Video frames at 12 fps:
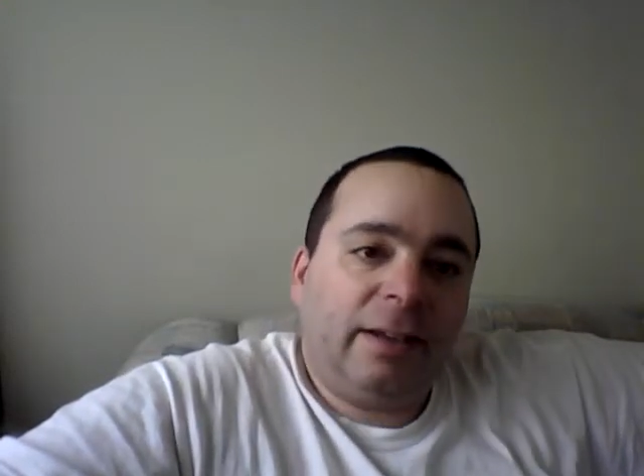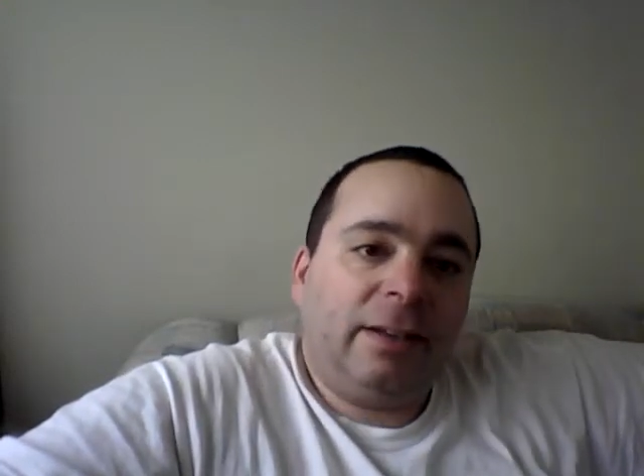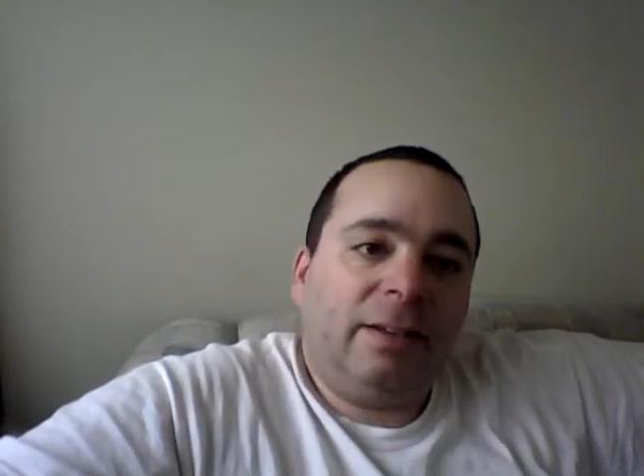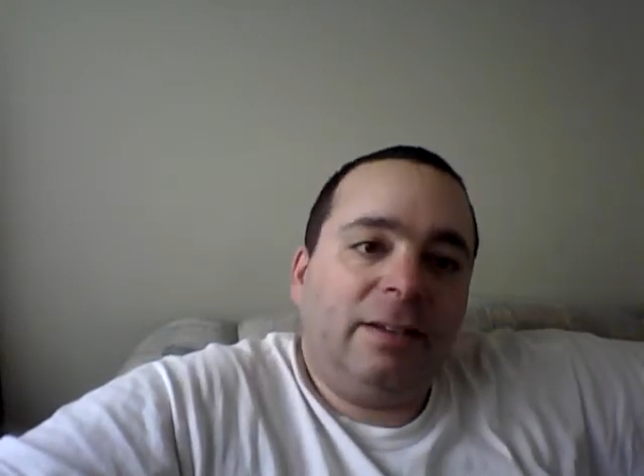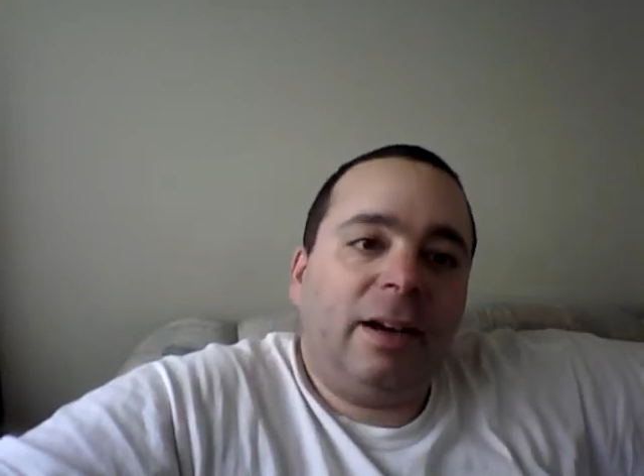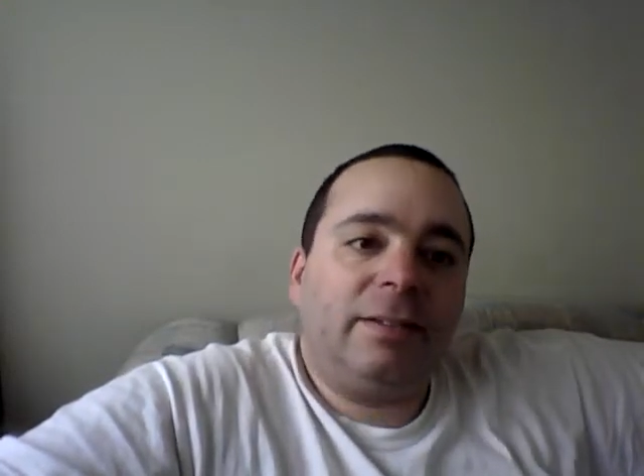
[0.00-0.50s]

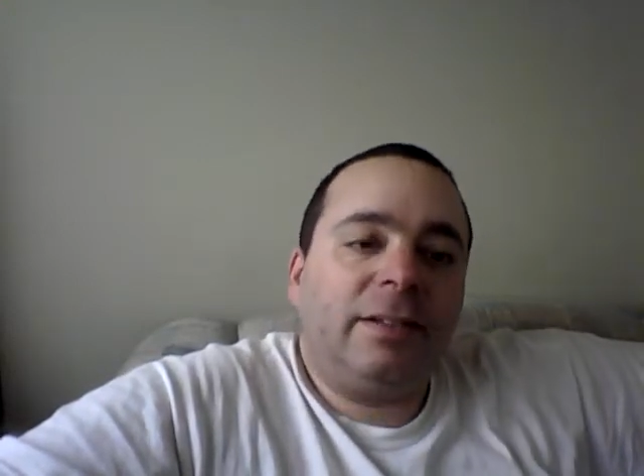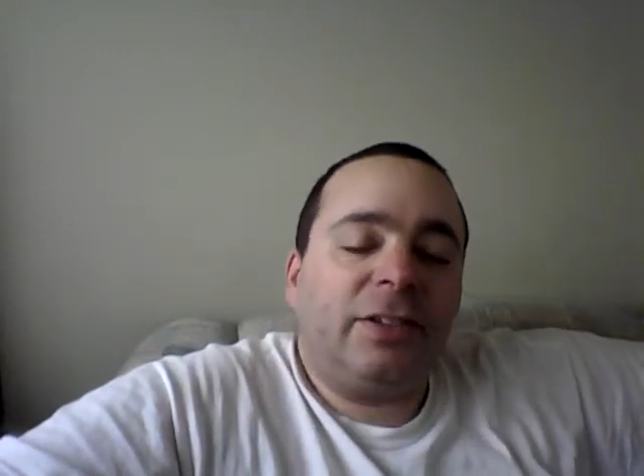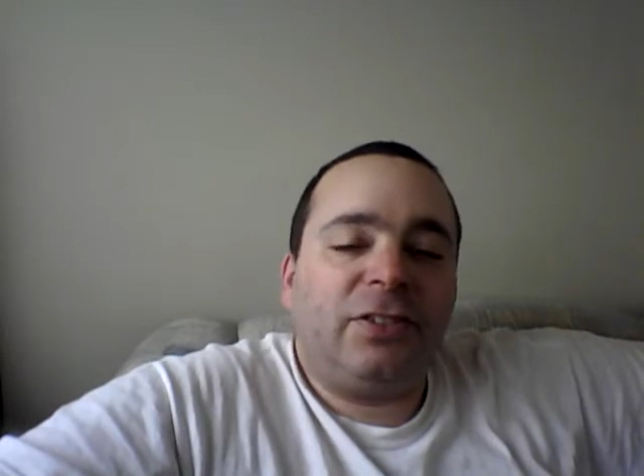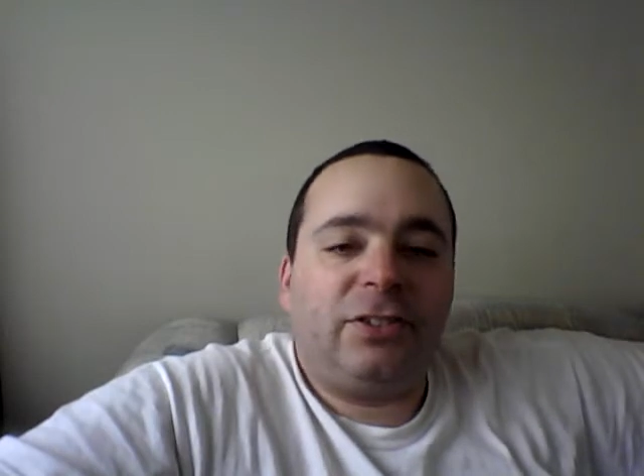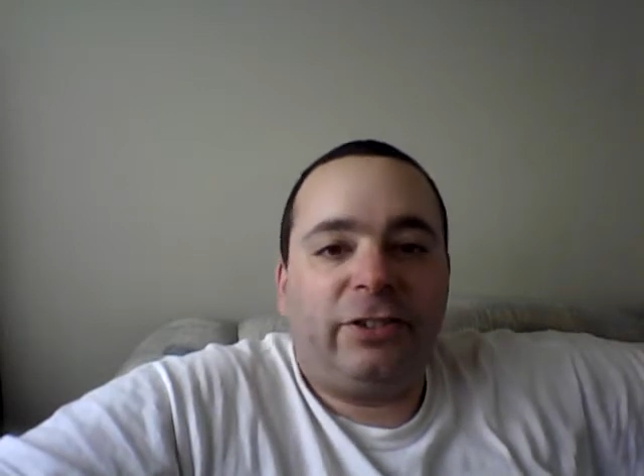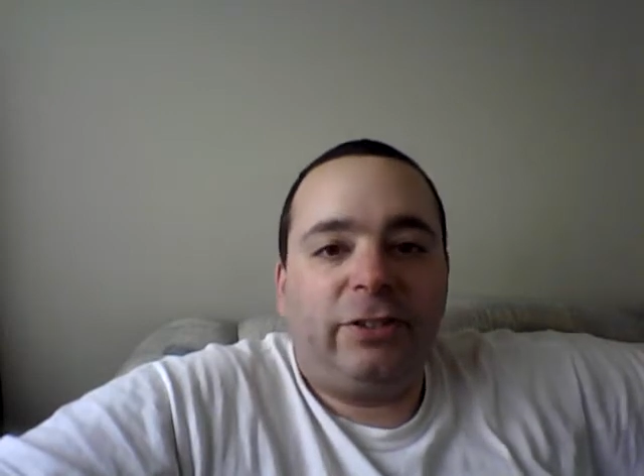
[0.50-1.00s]
and not
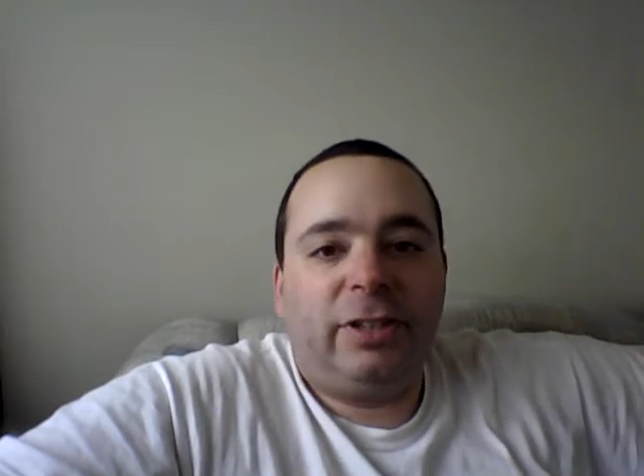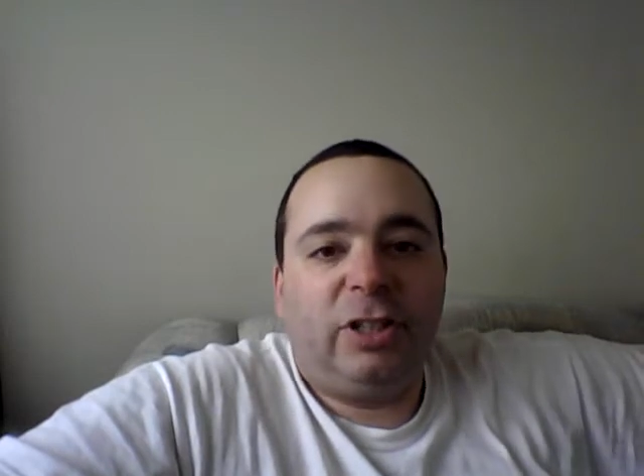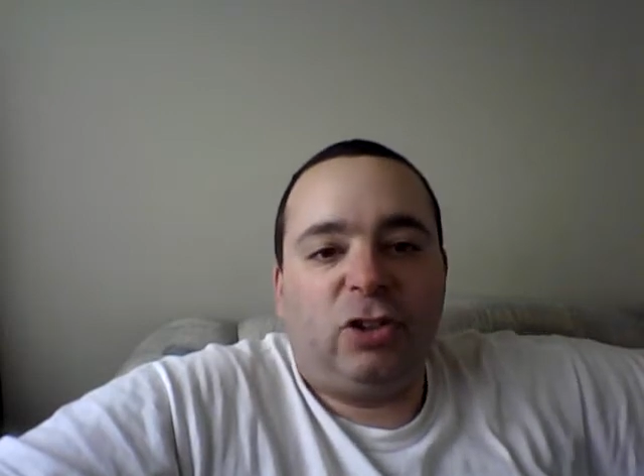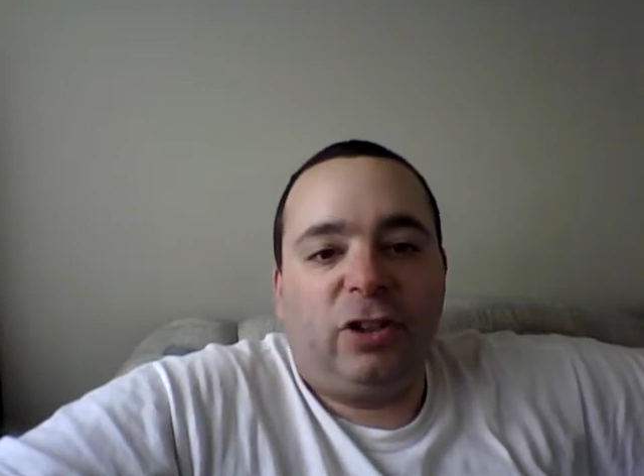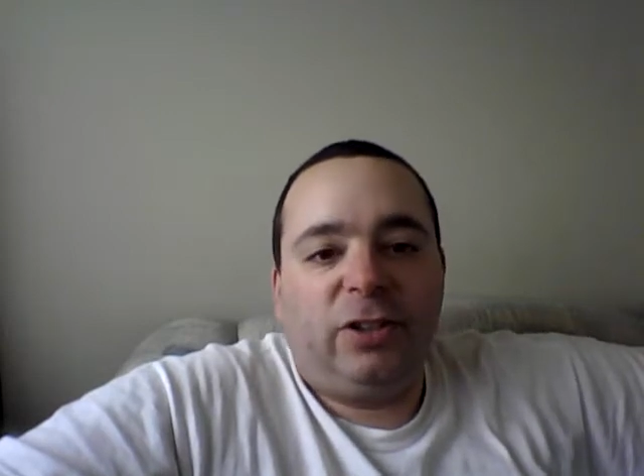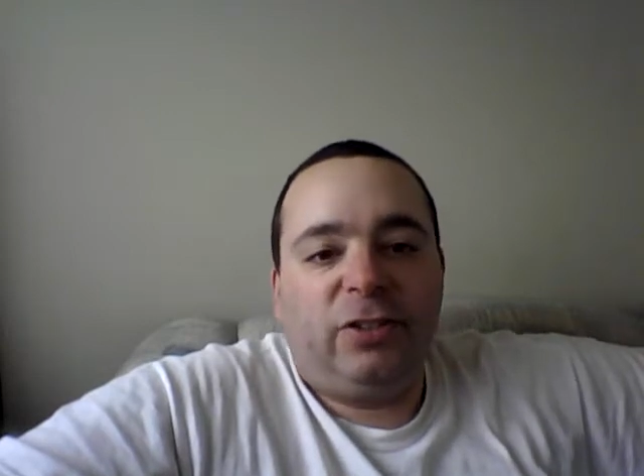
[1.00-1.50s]
necessarily
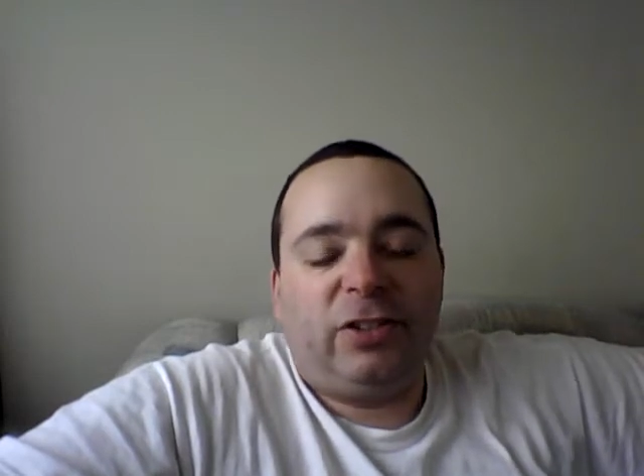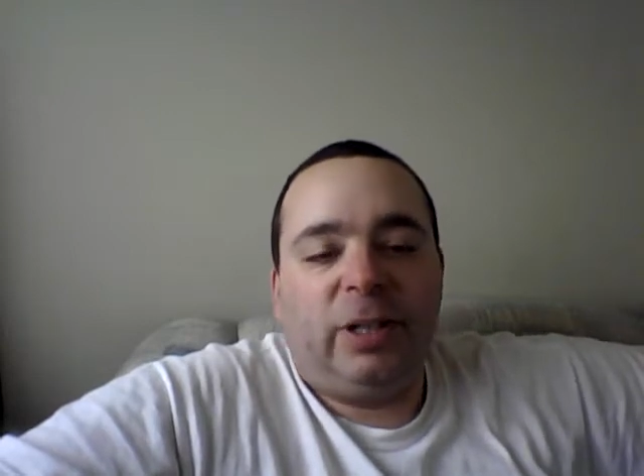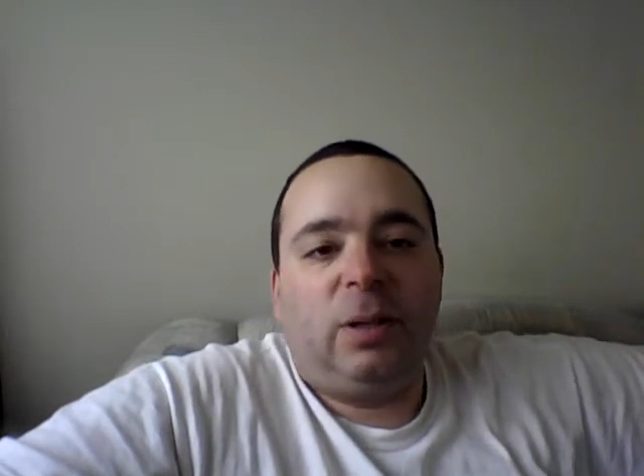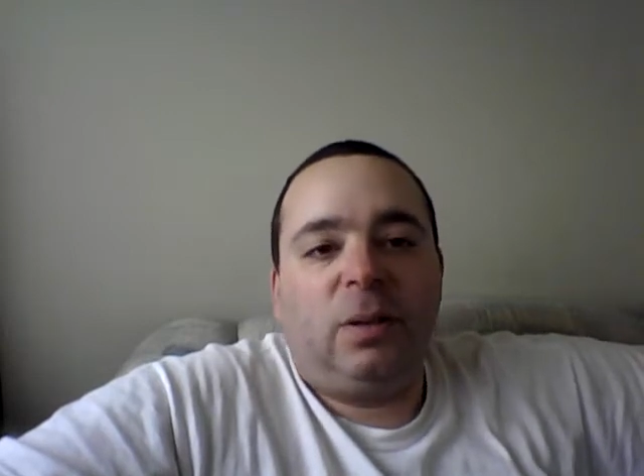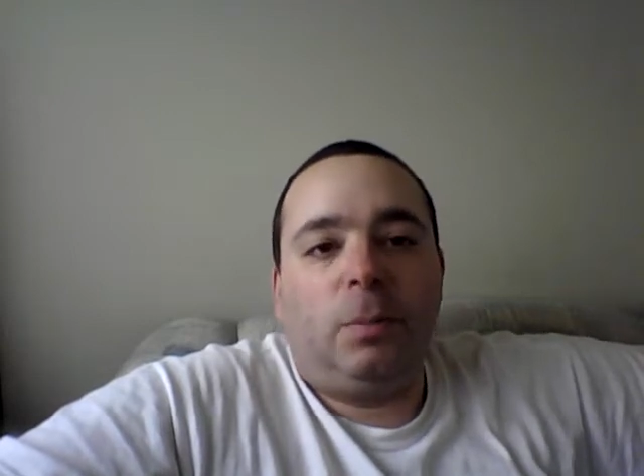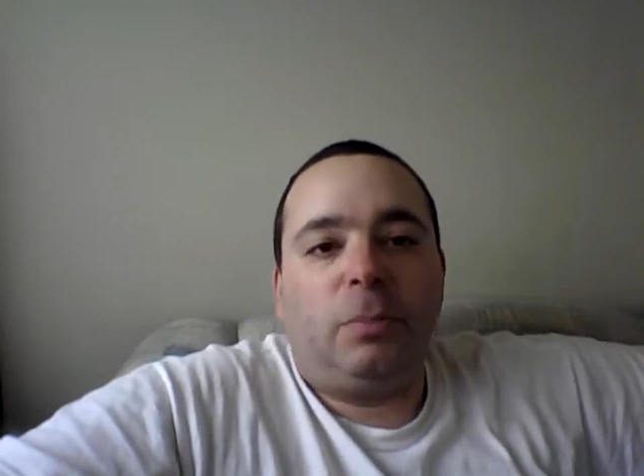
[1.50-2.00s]
John
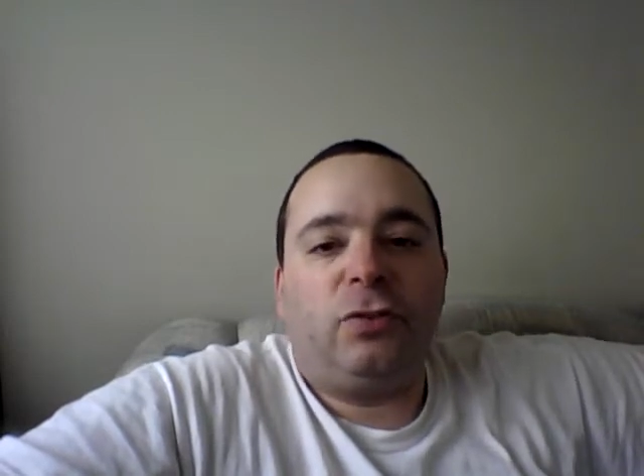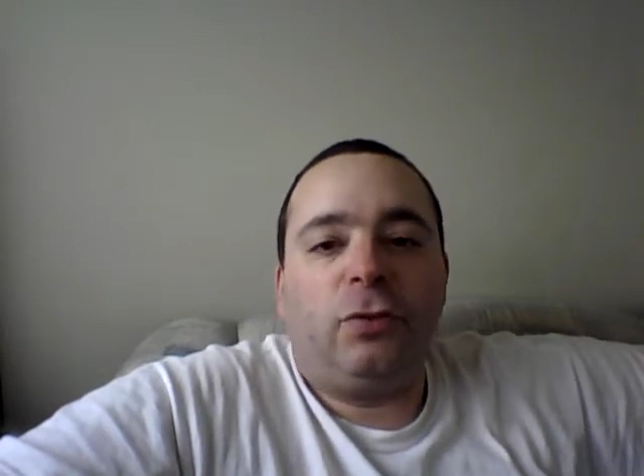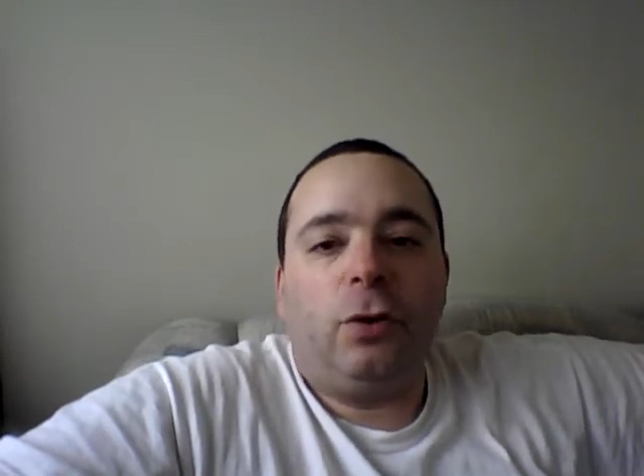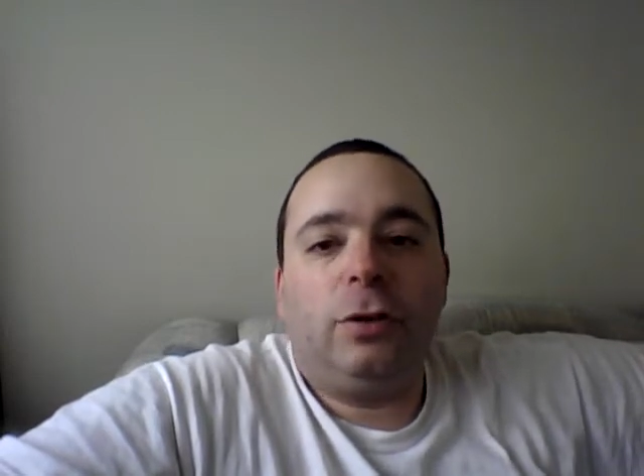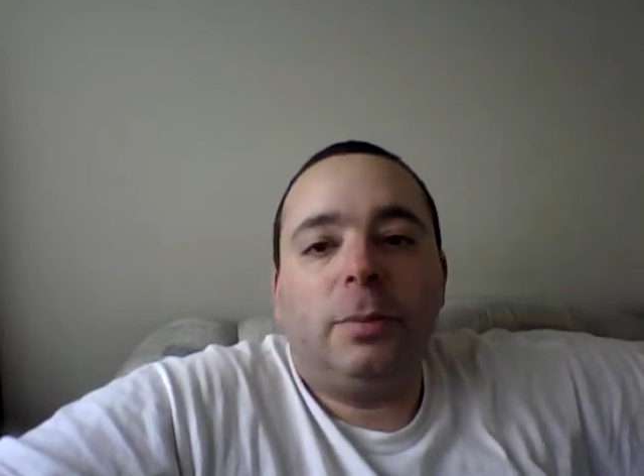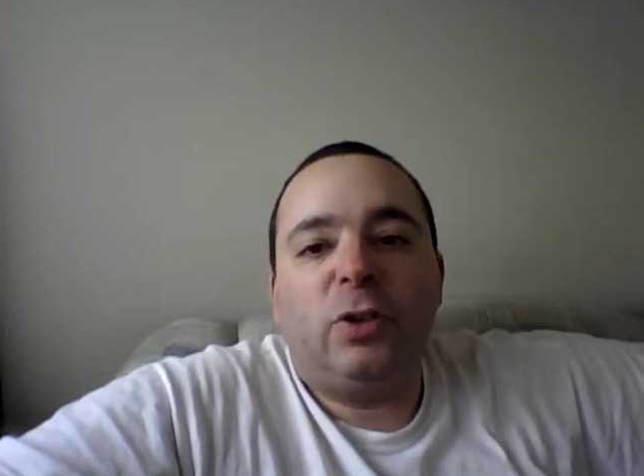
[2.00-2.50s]
Cena the
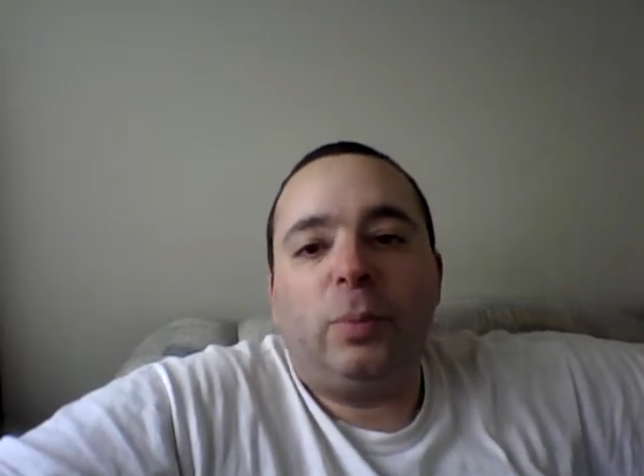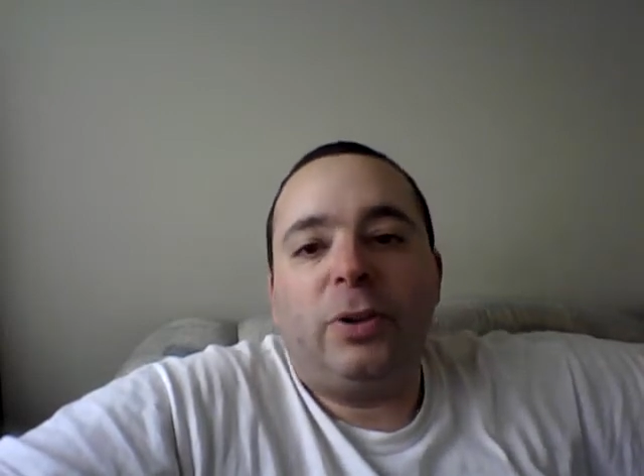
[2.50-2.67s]
performer,